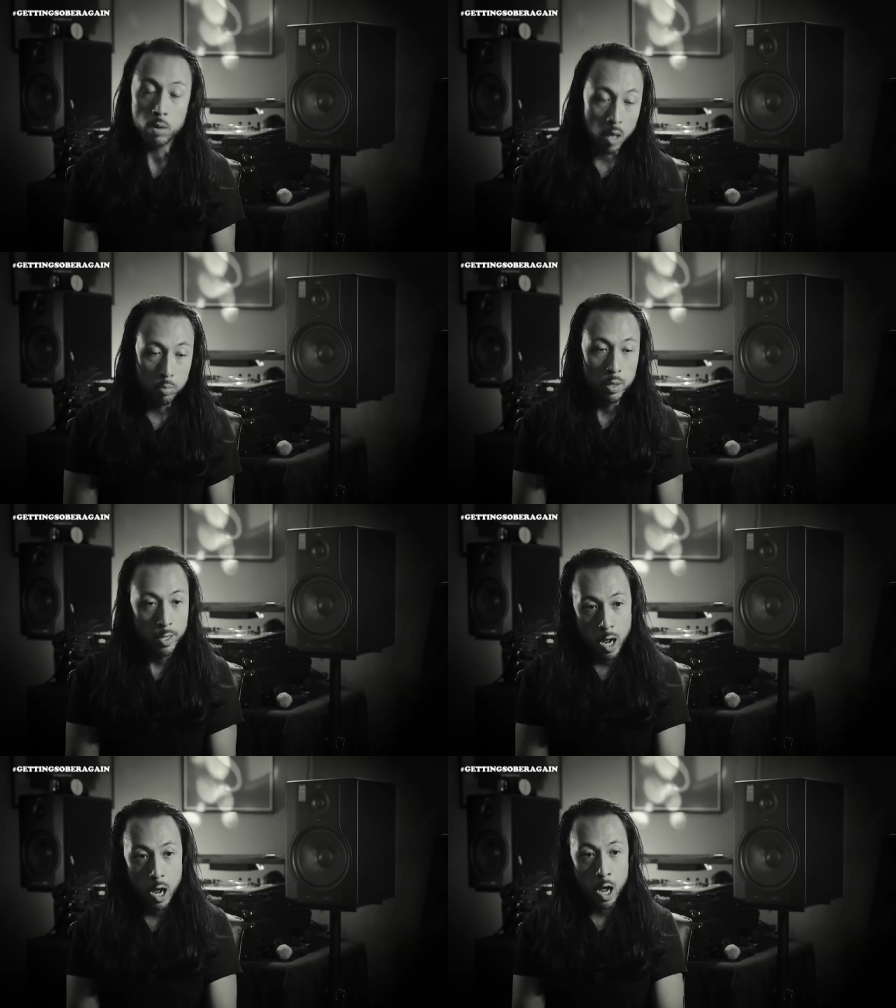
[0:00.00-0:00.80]
Probably
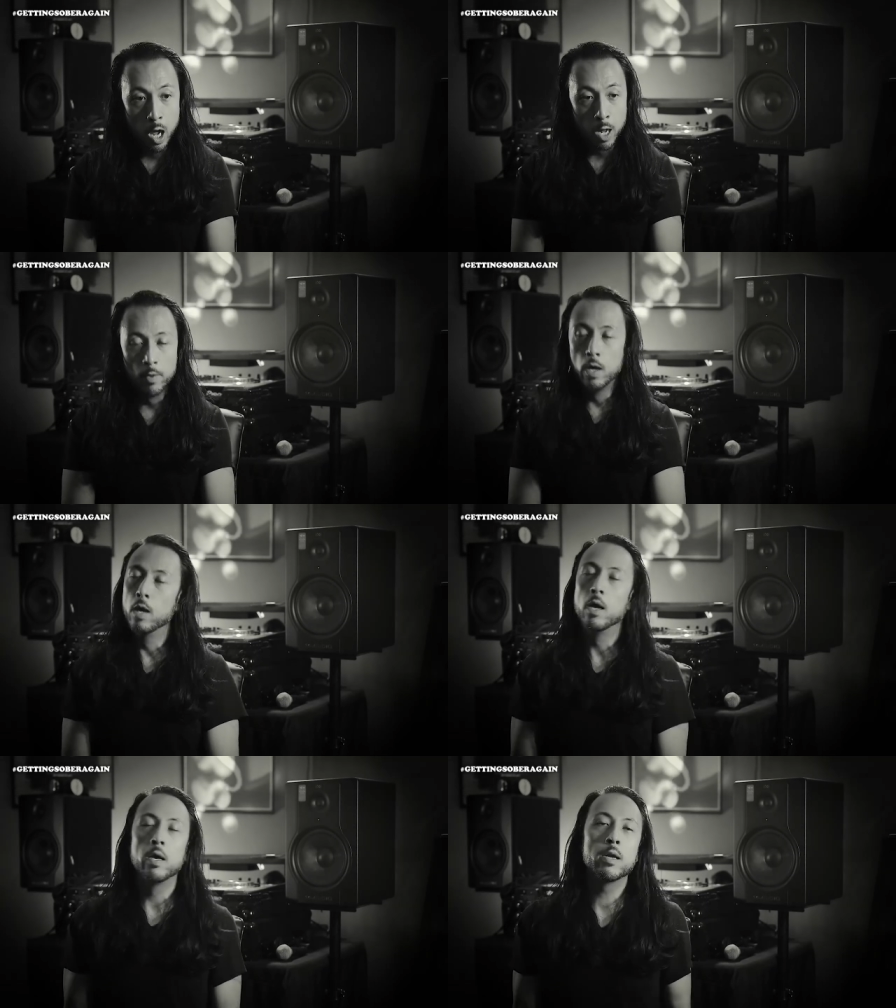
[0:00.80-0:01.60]
not
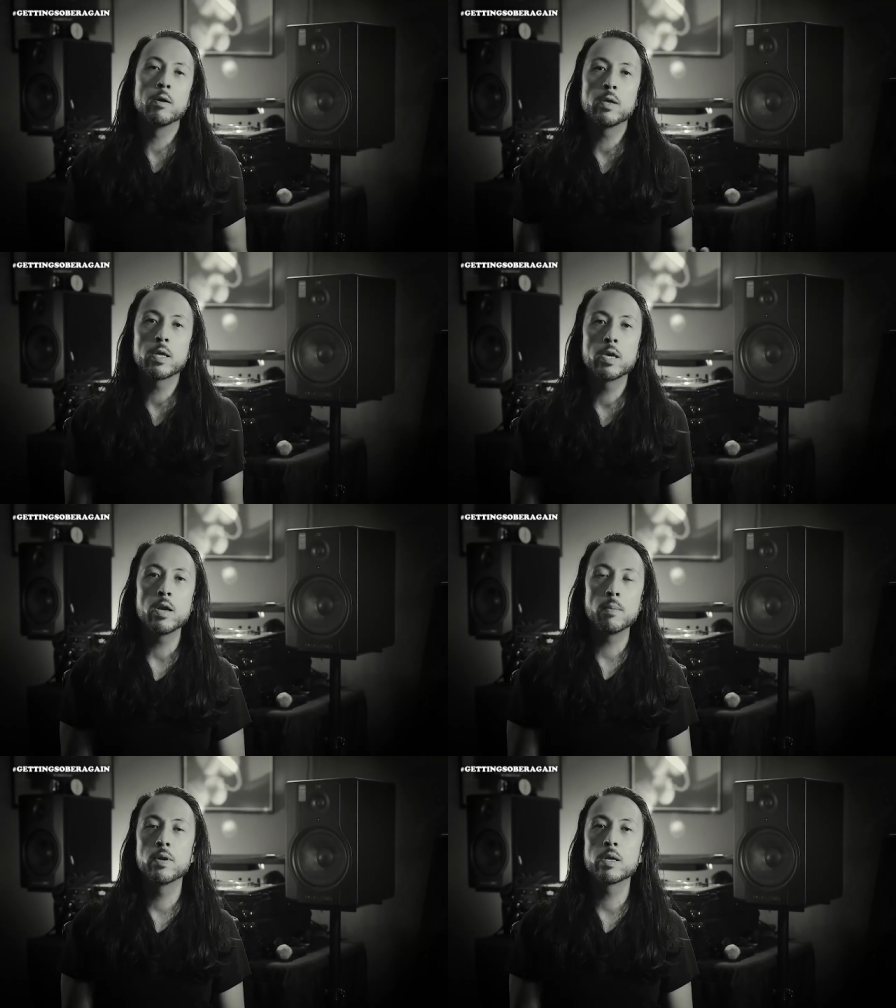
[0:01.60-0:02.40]
you know, like you
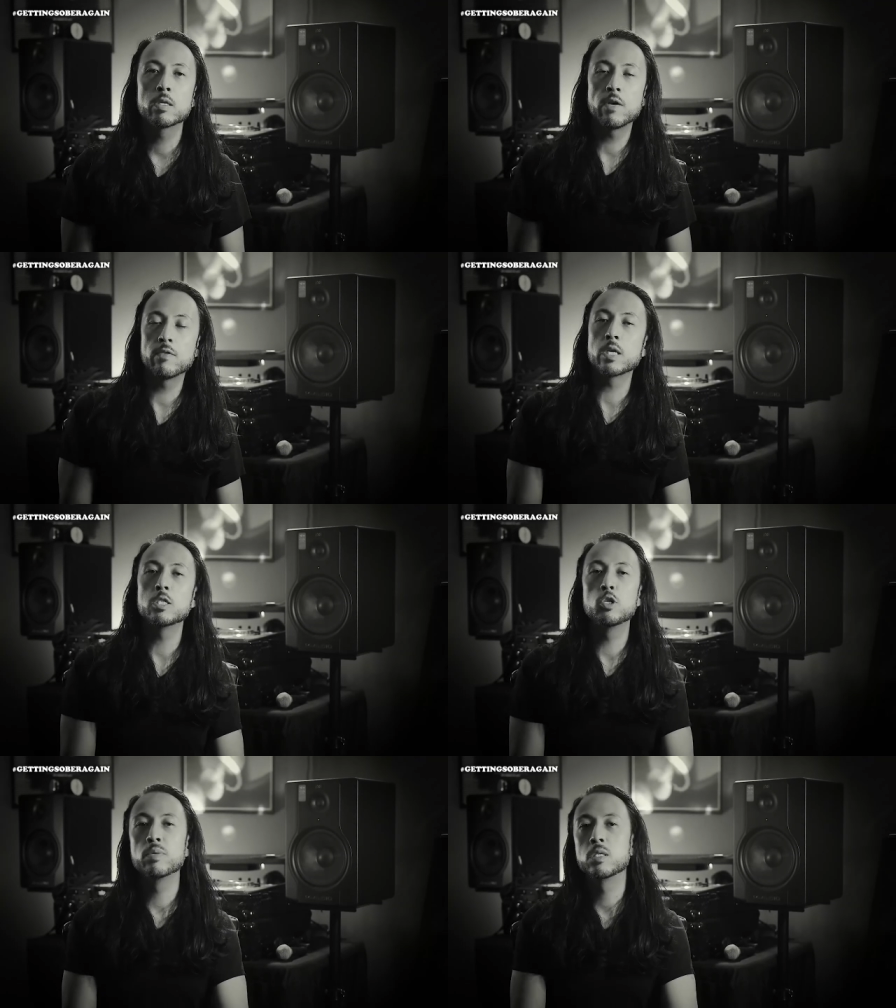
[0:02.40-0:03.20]
end up putting yourself in like
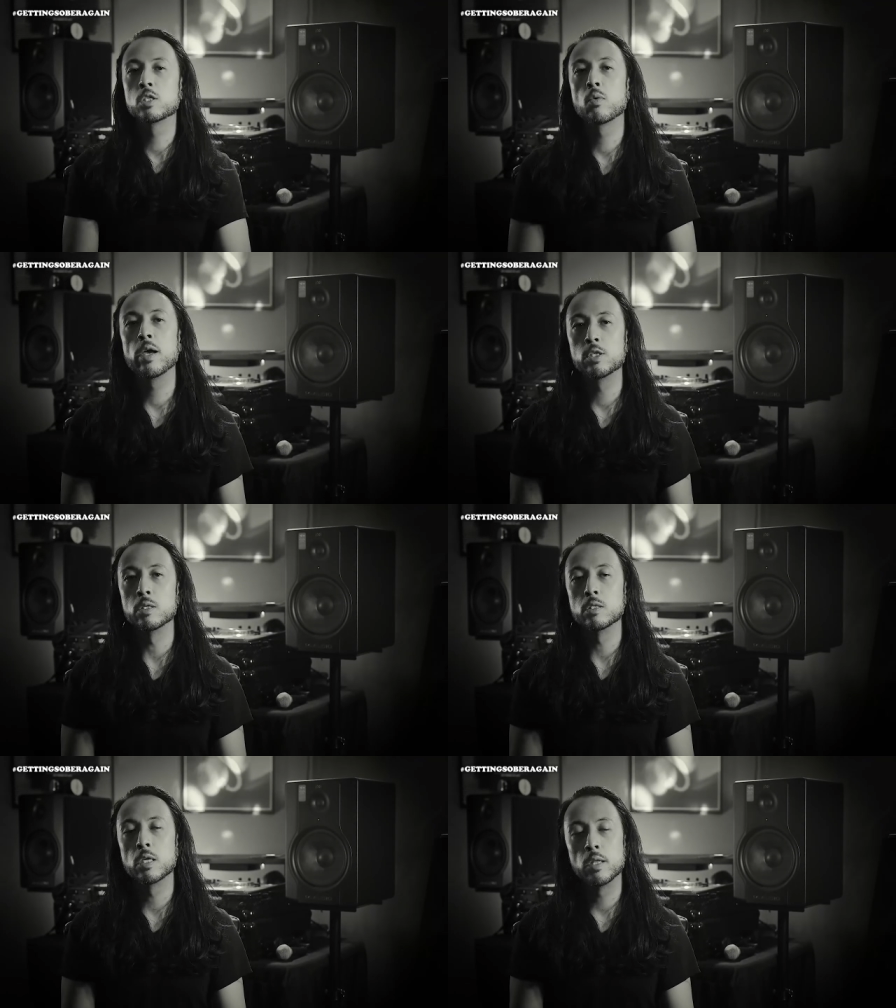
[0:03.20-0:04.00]
stupid
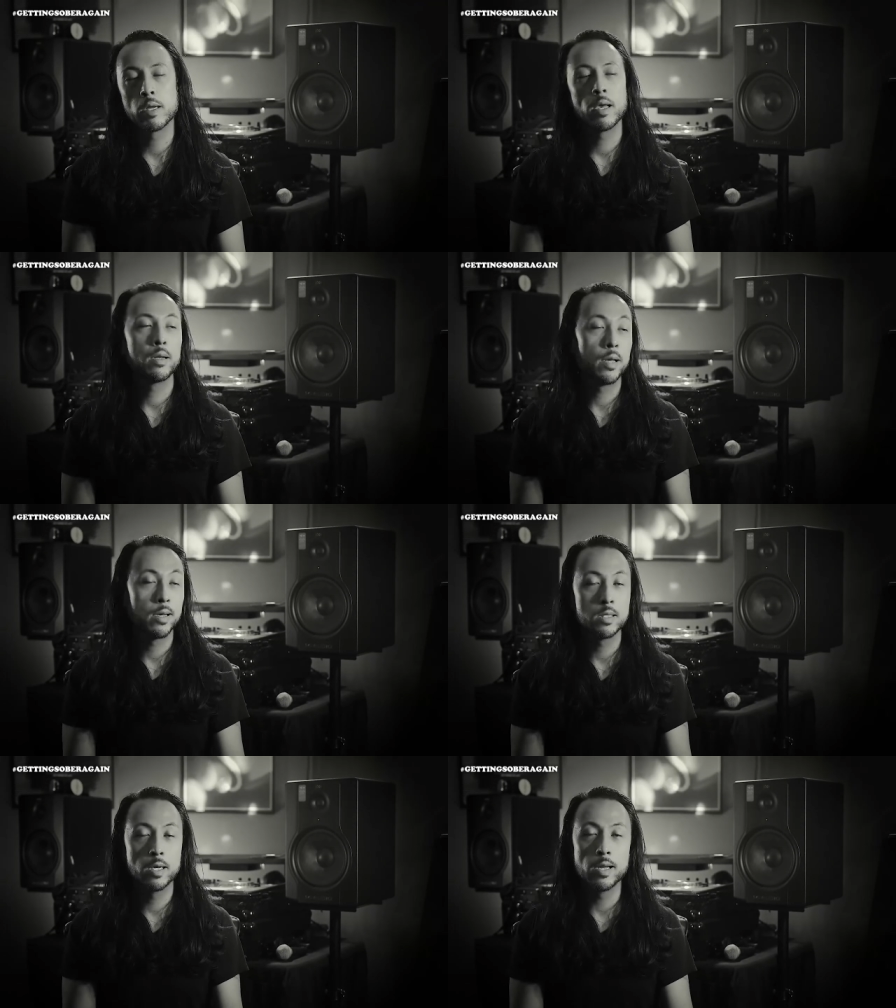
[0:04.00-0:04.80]
situations. And then again, like
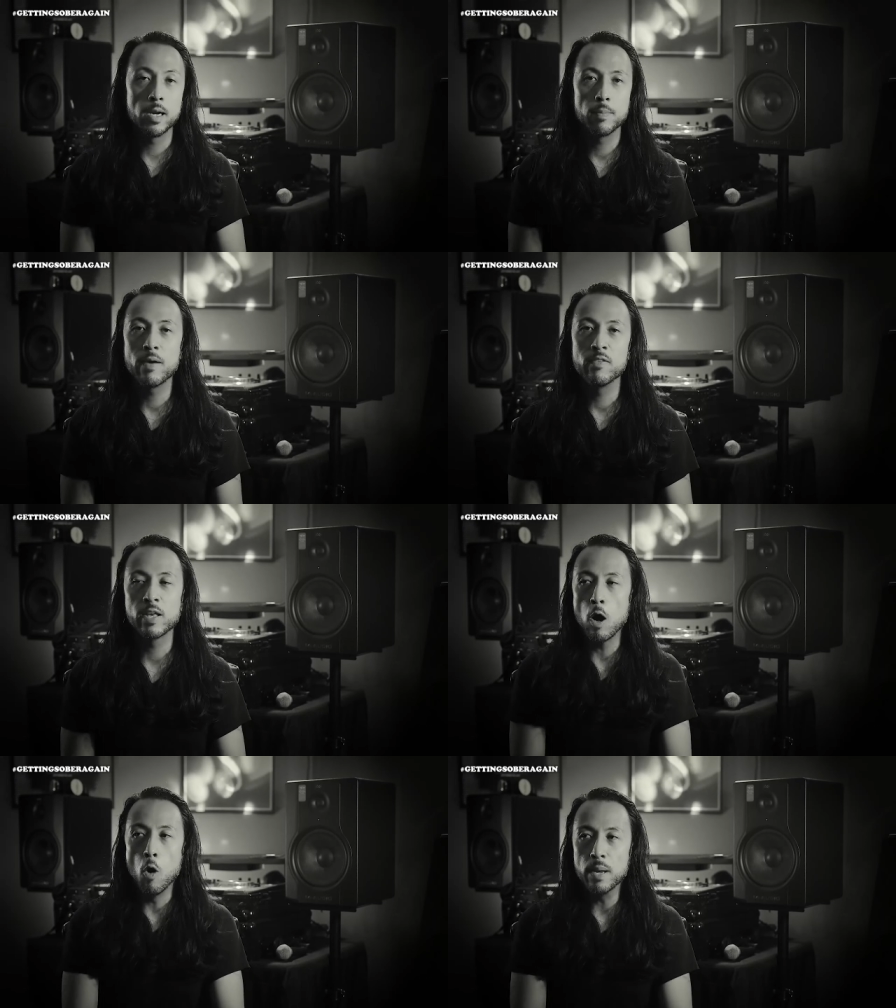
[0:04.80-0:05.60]
I said, you end up having
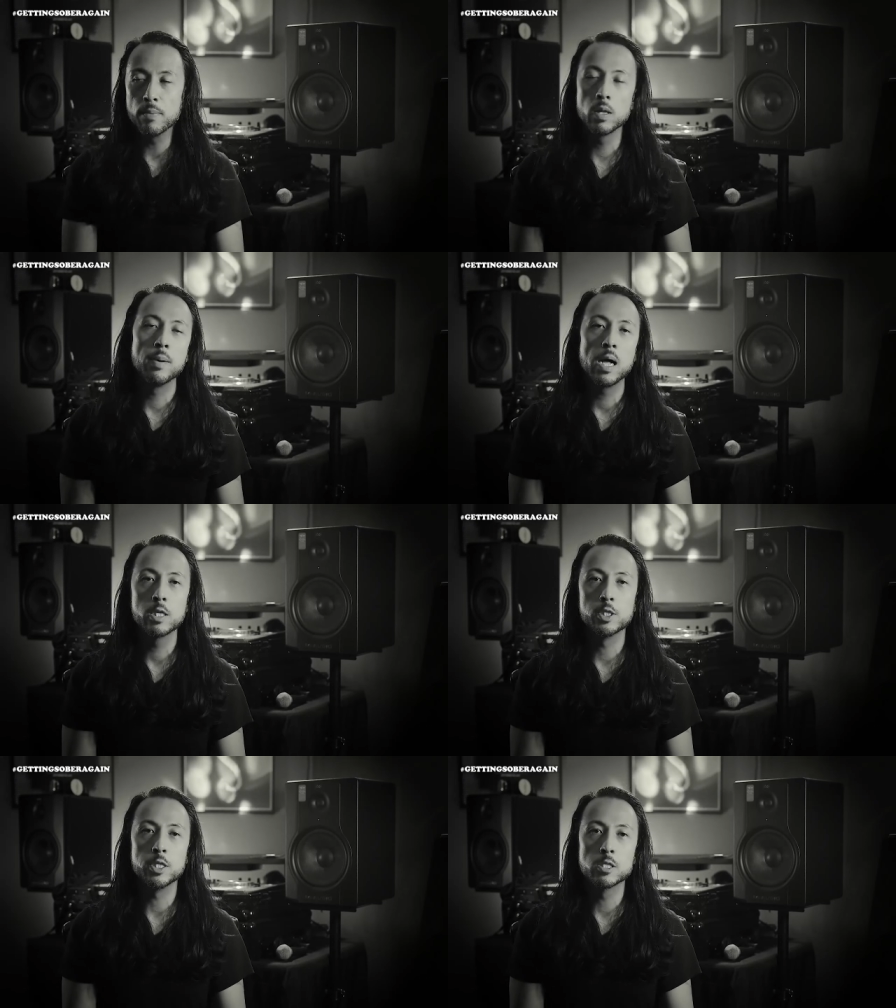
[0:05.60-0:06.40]
like owe people
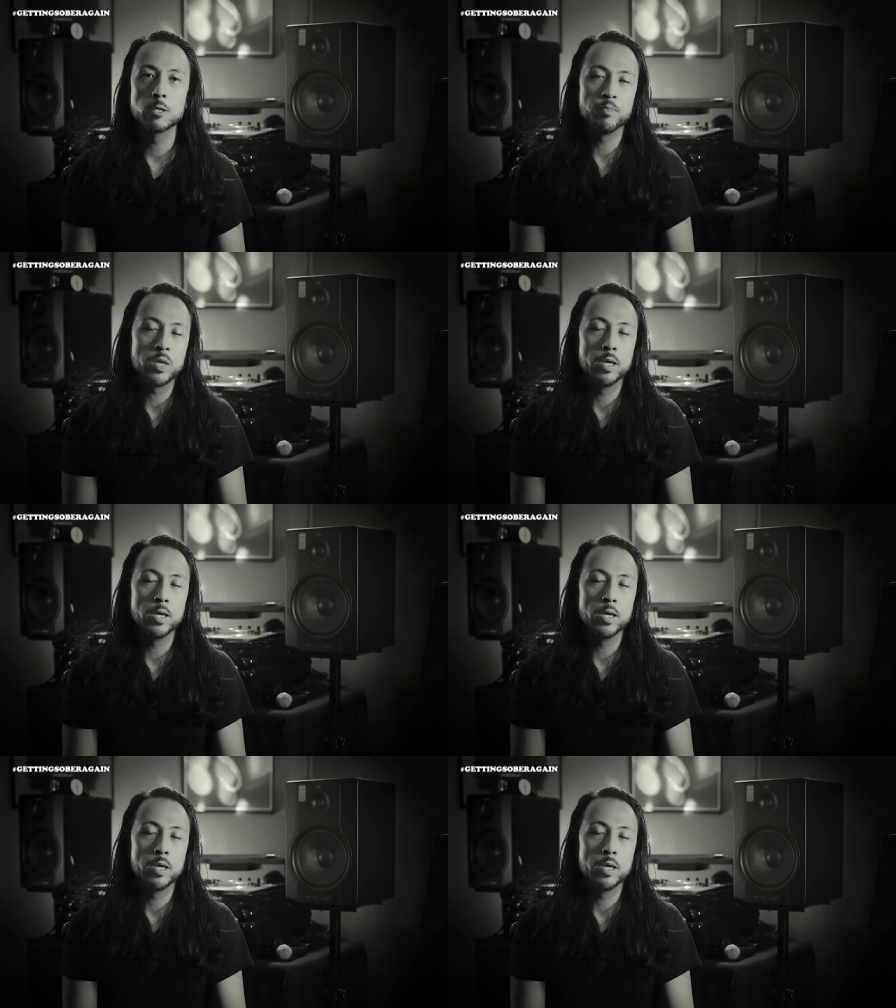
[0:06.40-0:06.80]
apologies.